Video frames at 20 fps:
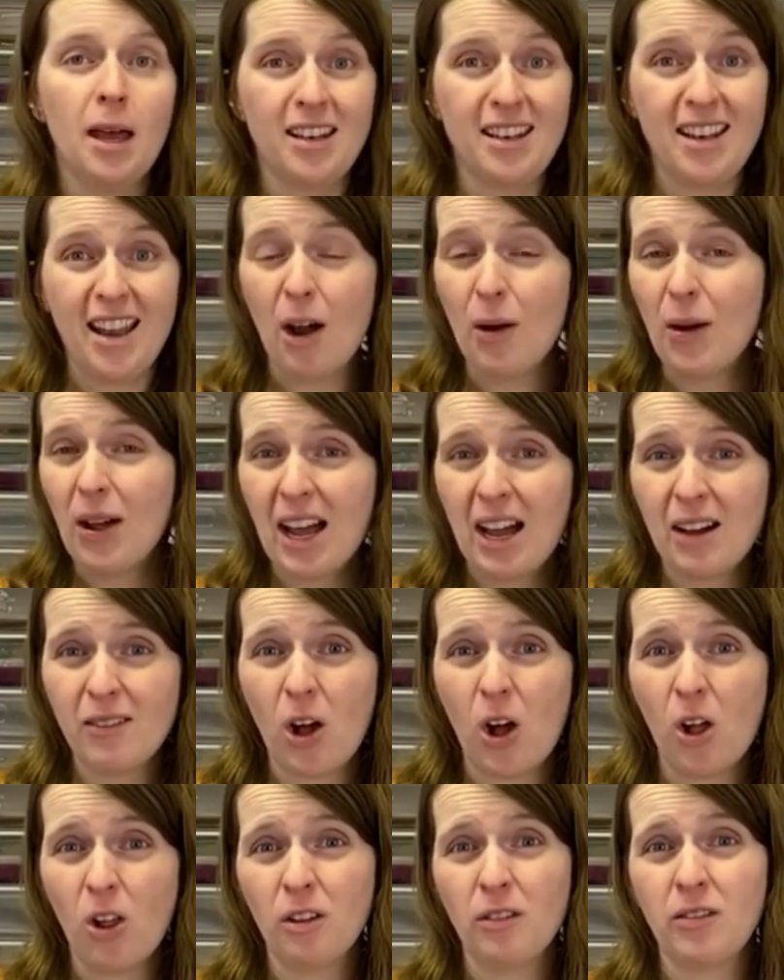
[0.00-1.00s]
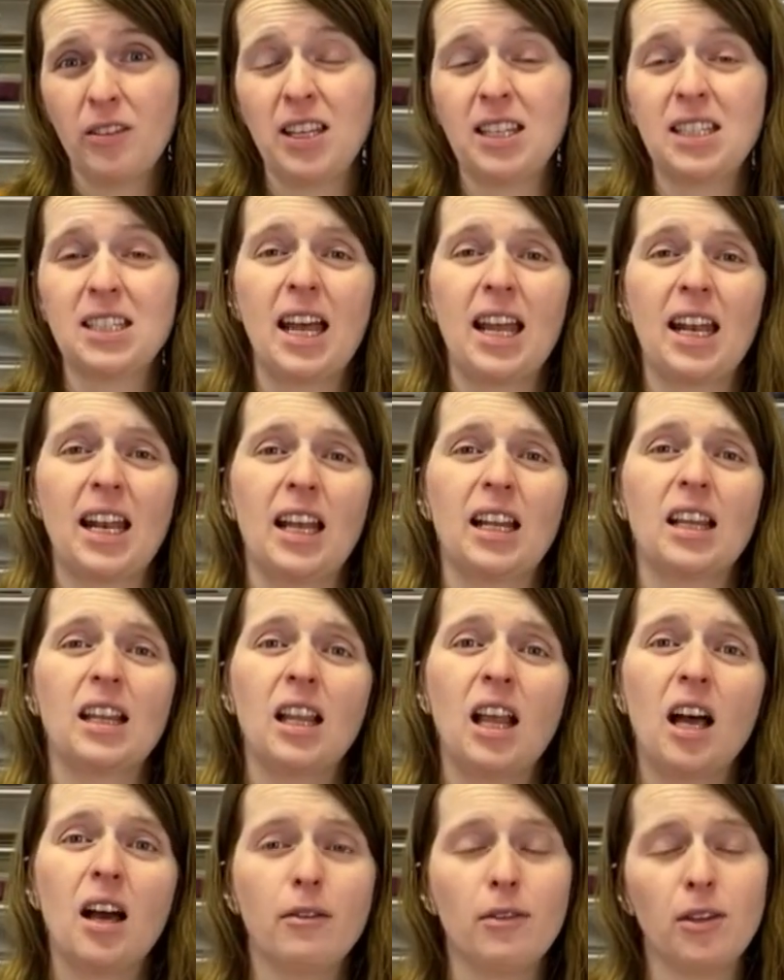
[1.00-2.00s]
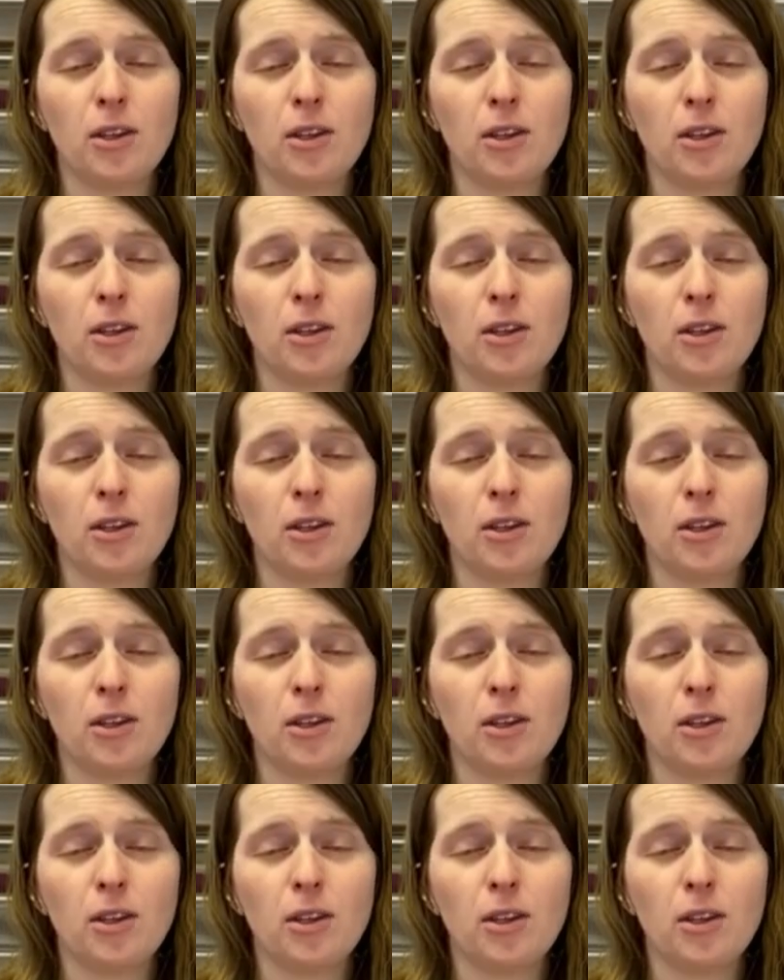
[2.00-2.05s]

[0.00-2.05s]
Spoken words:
Now I have all of these and I love